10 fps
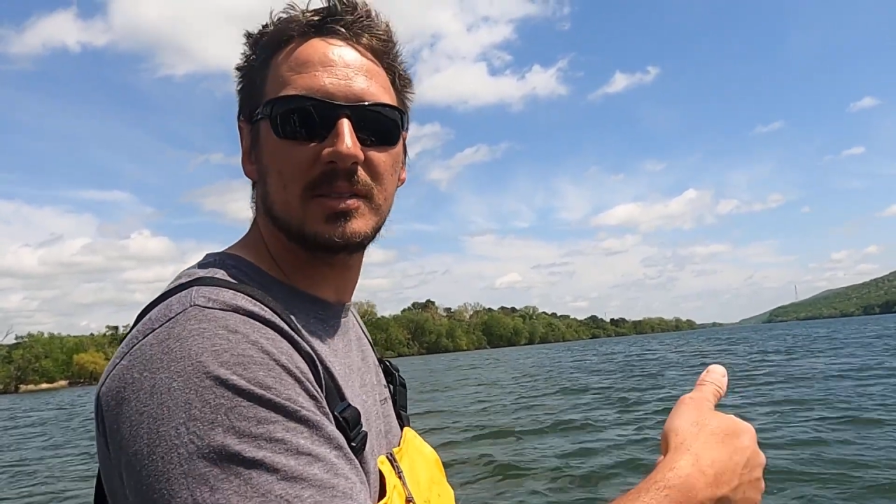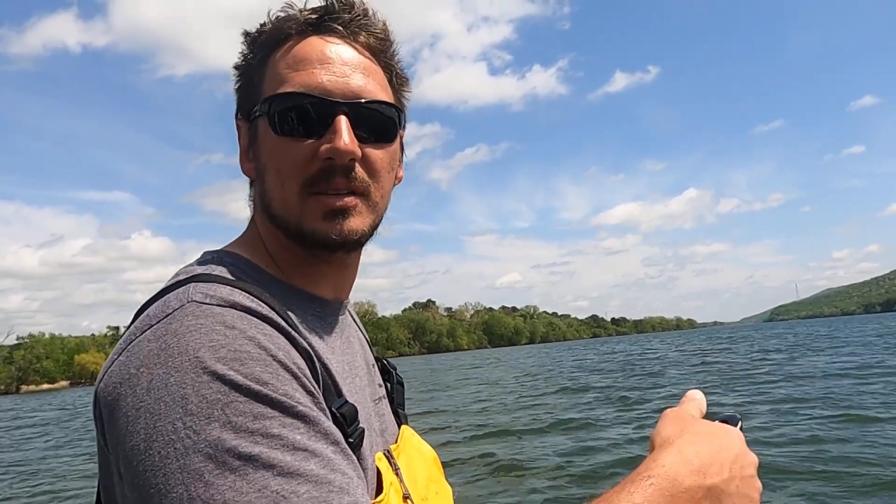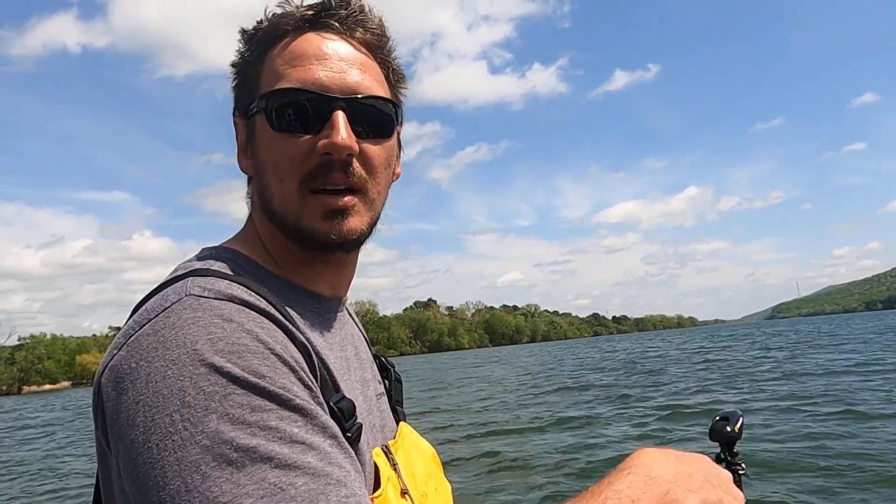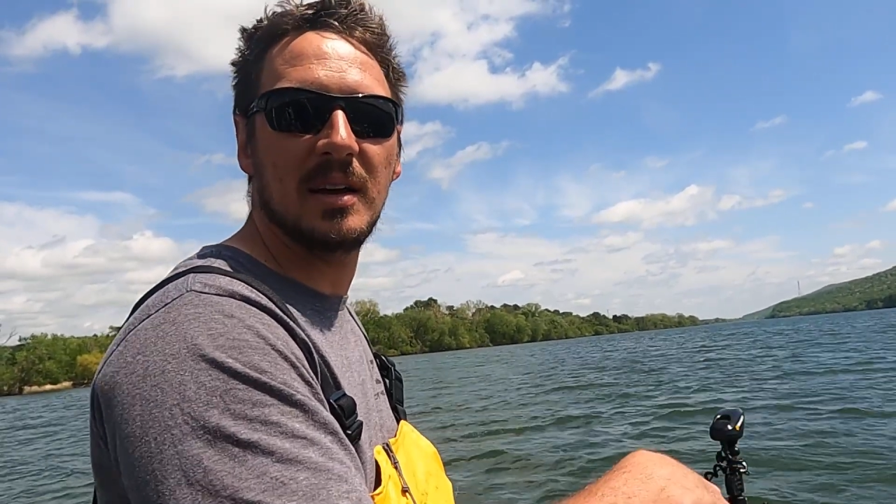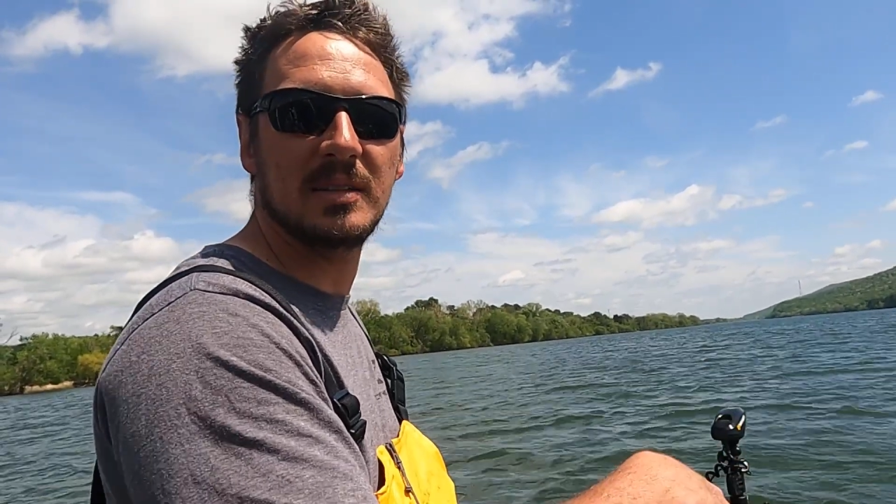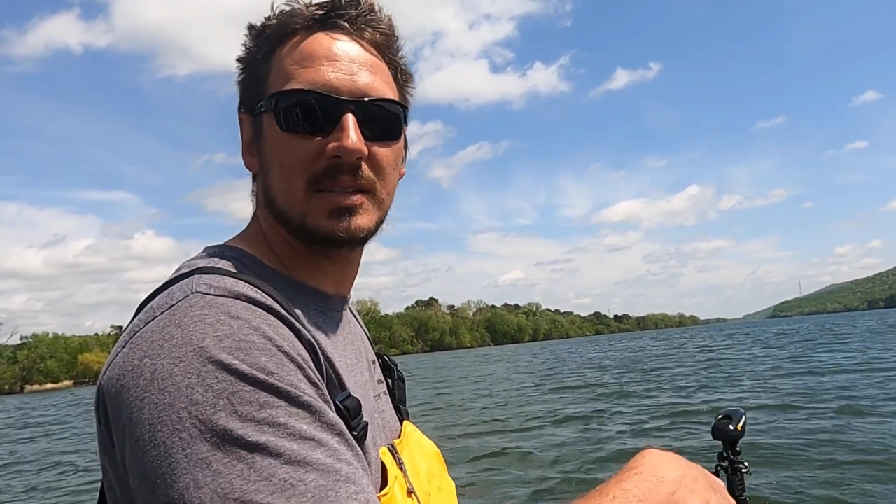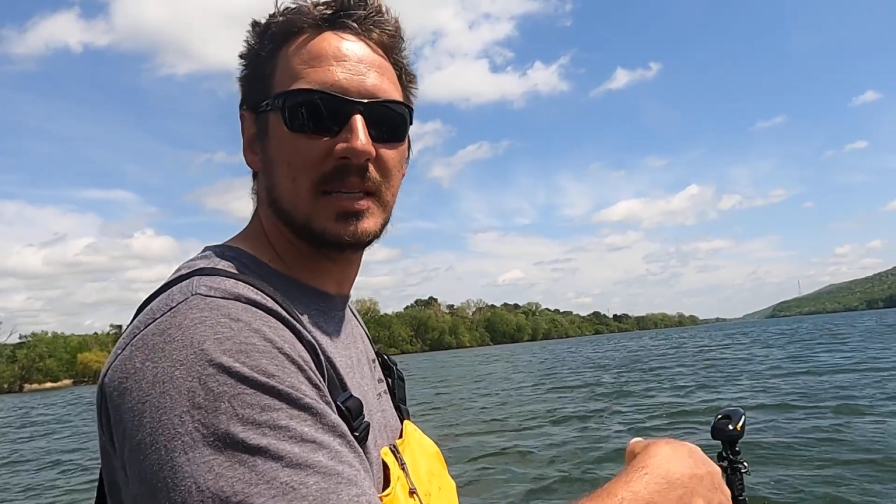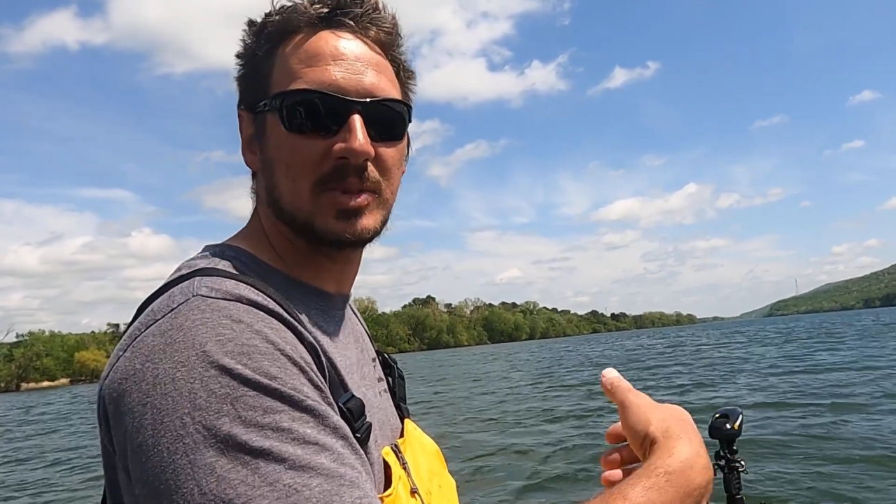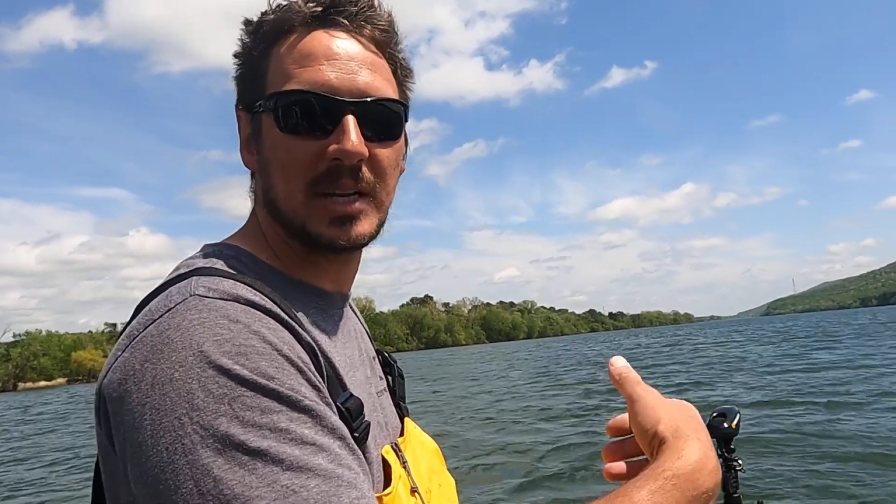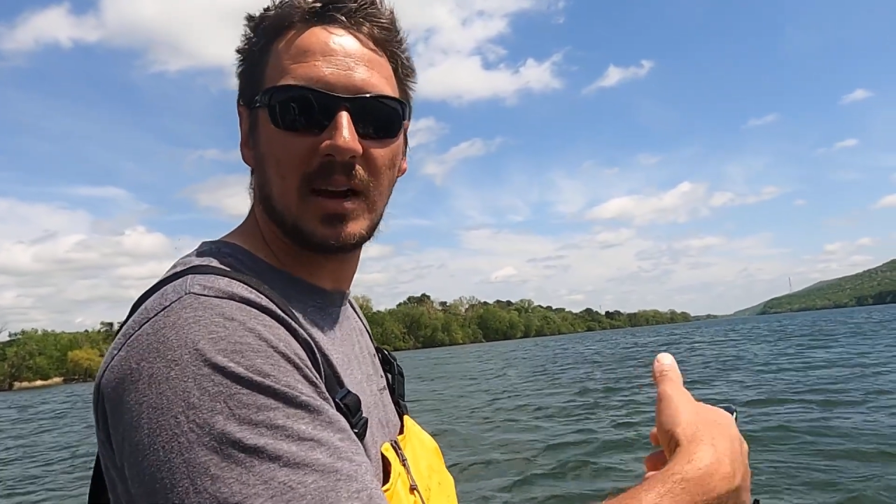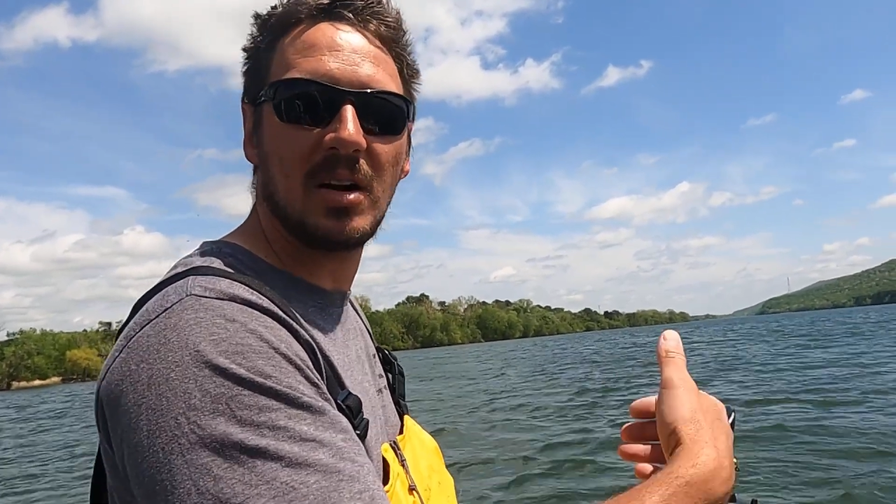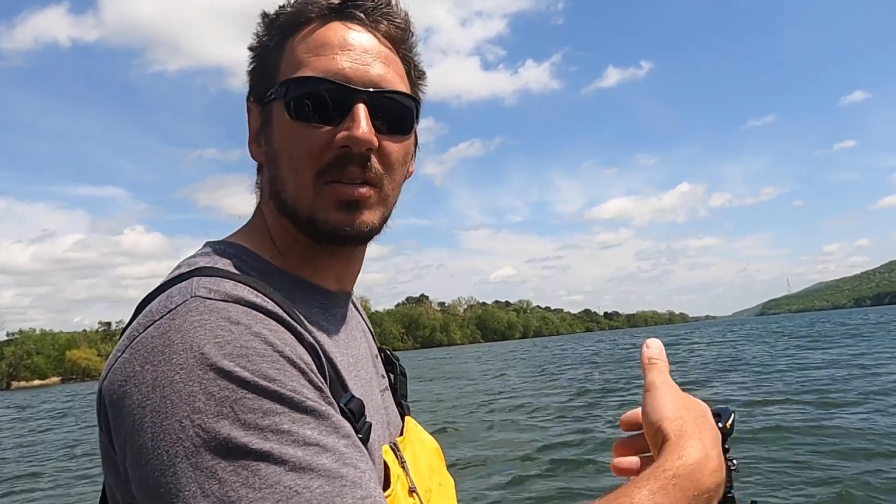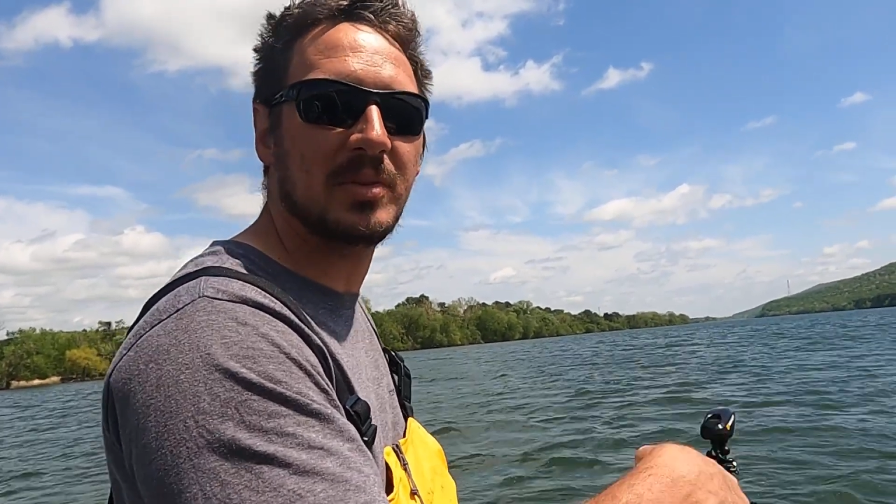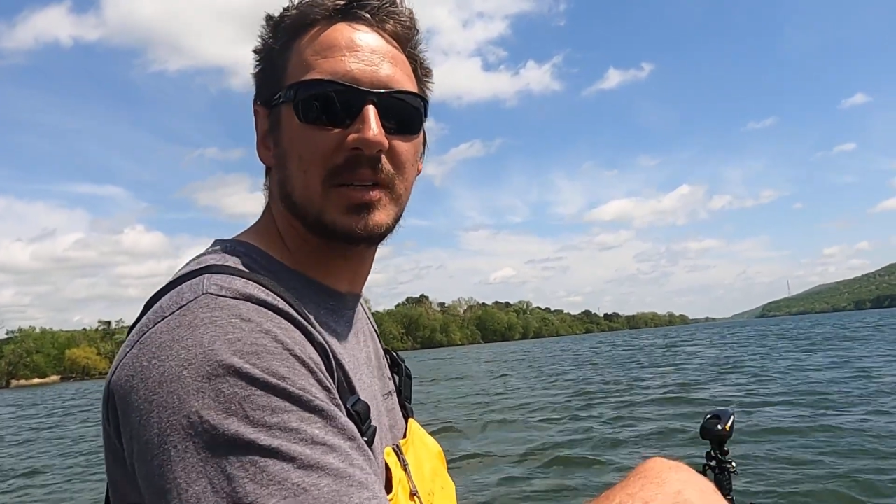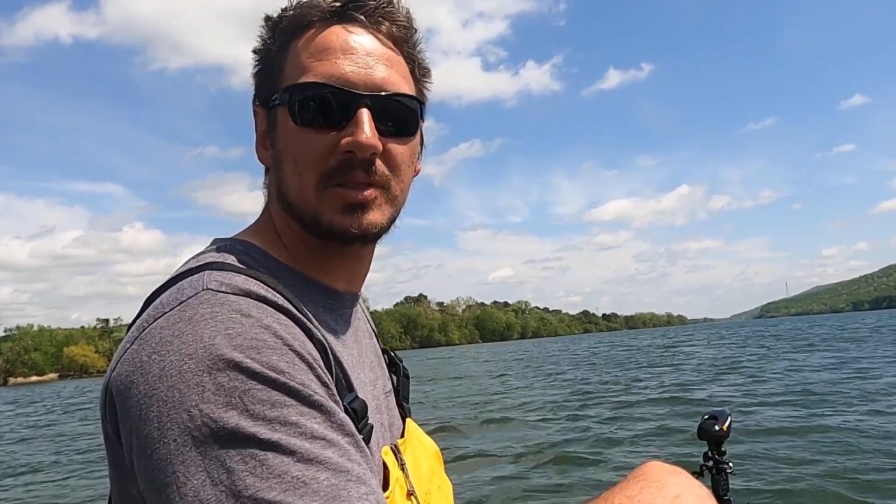It seems like all the
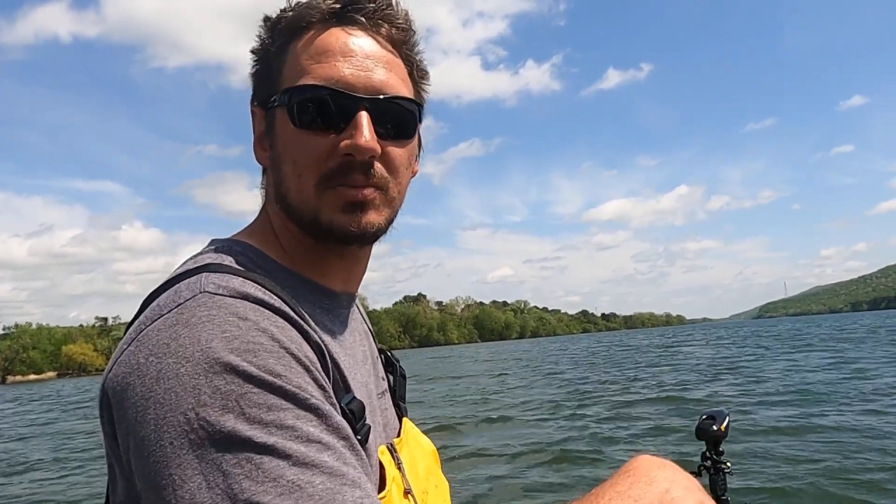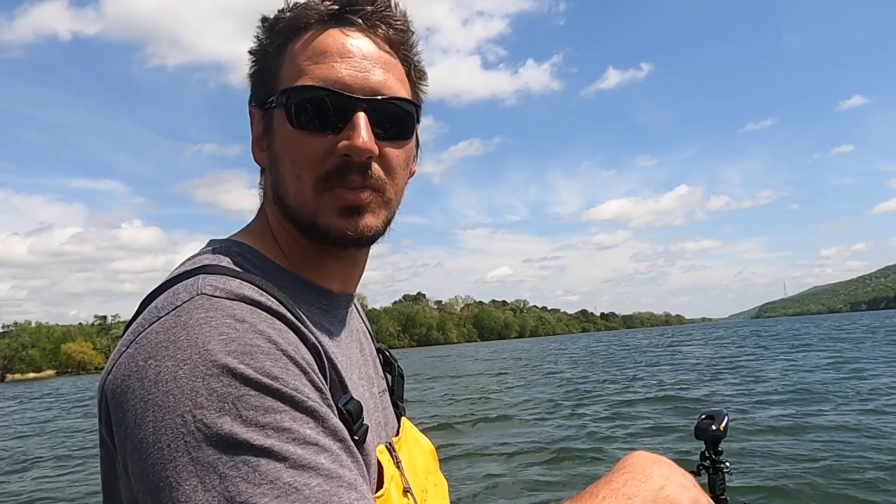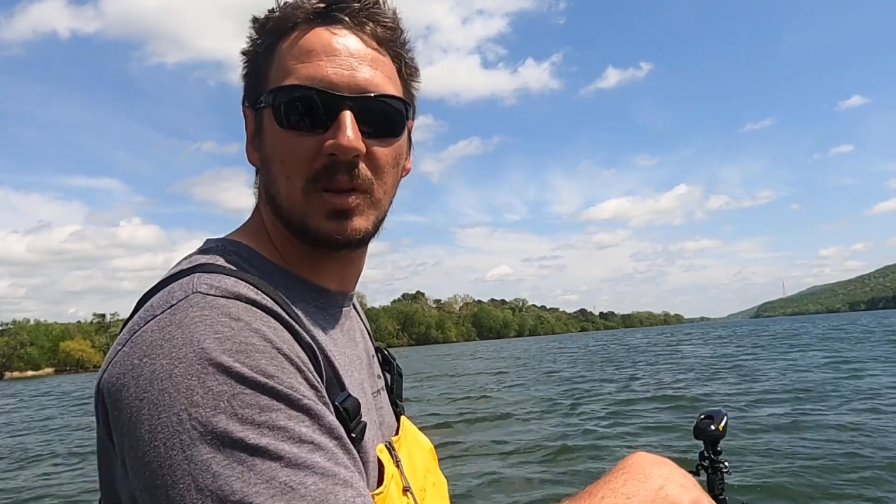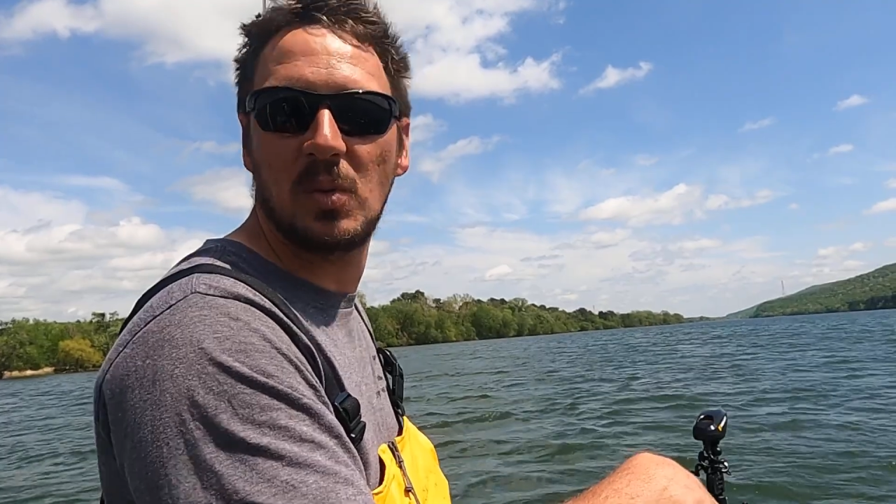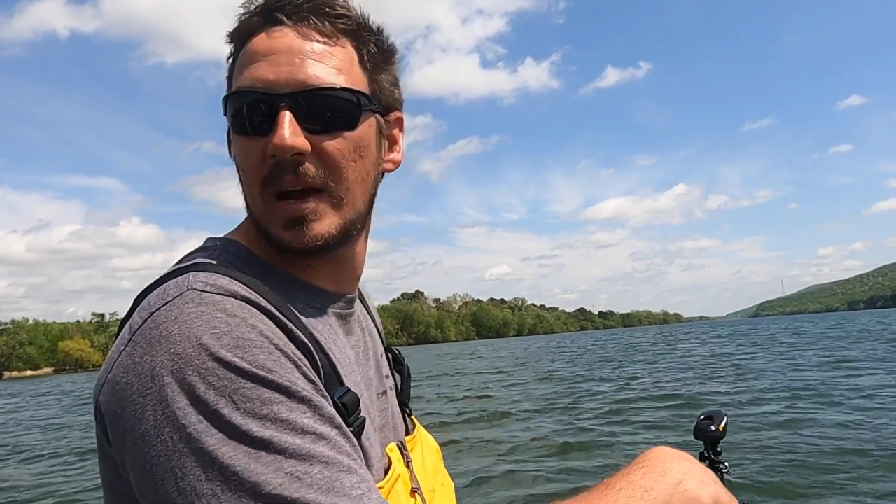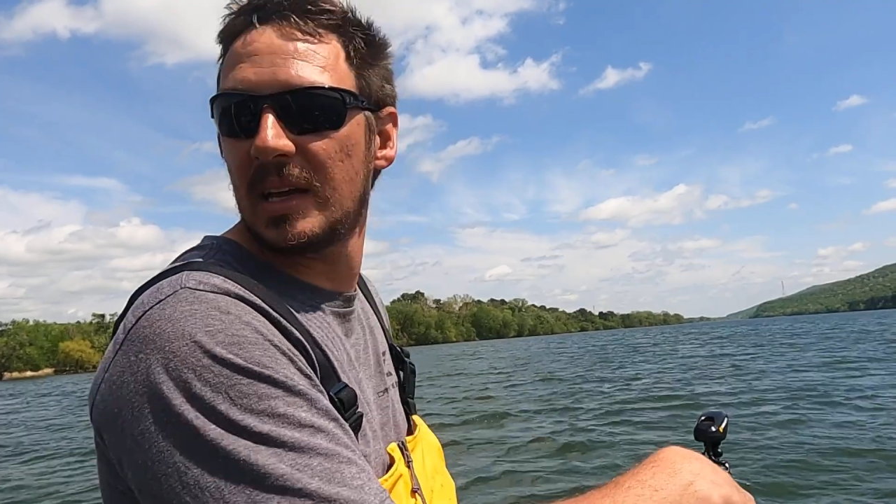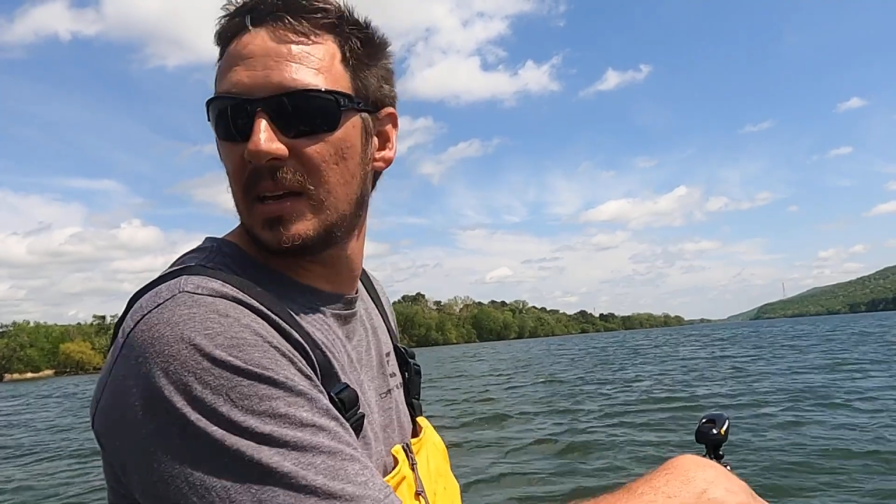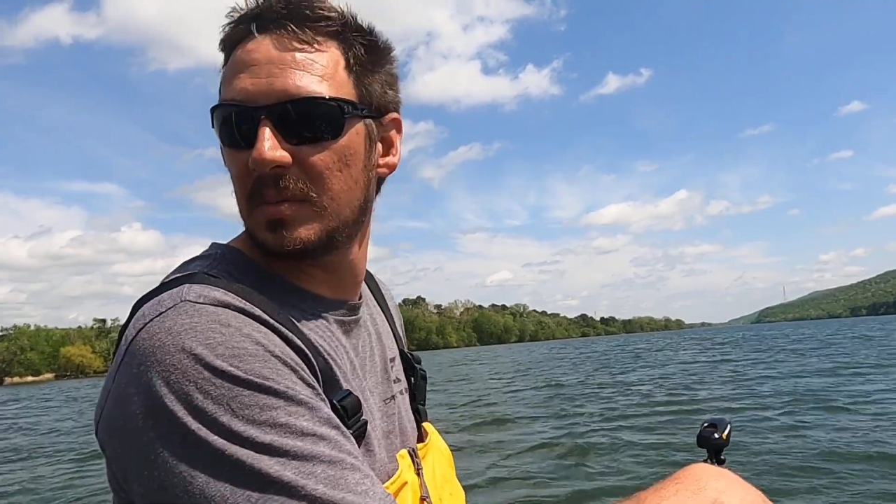fish are really waking up,